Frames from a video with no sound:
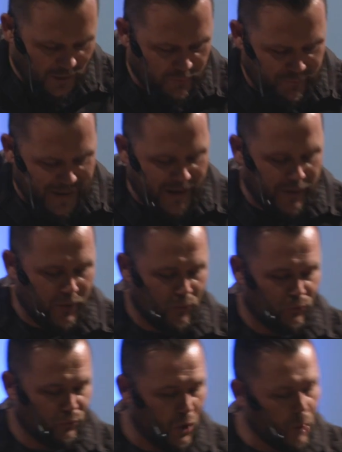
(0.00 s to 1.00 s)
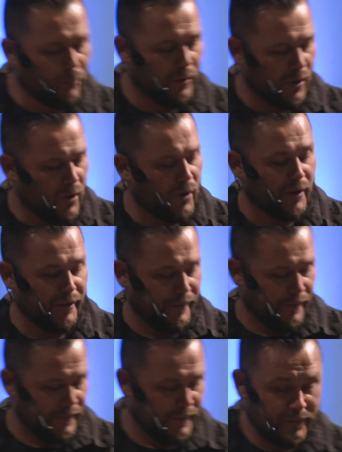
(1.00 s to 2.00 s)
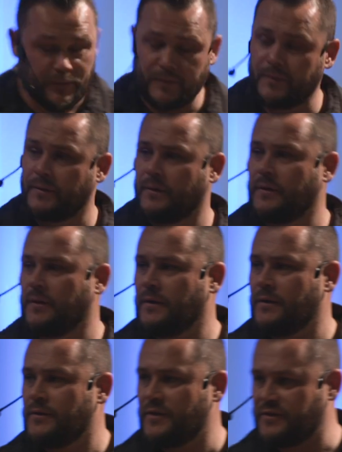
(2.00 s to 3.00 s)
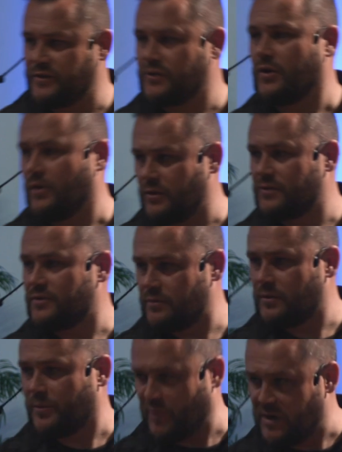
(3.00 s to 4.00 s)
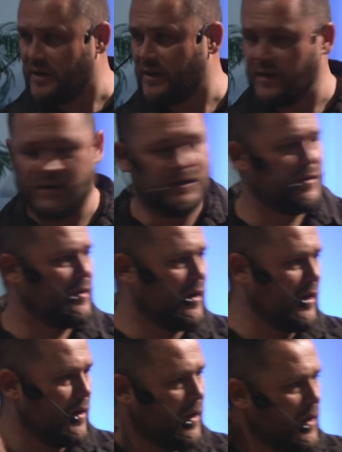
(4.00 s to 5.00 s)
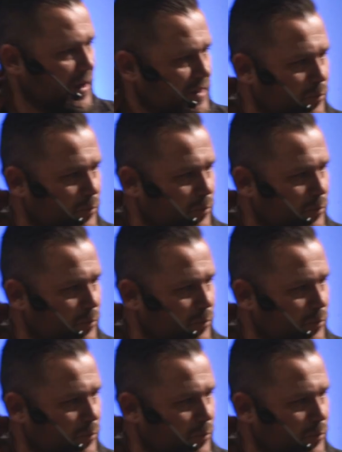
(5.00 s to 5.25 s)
a man rob God? This is God's opinion here. I like to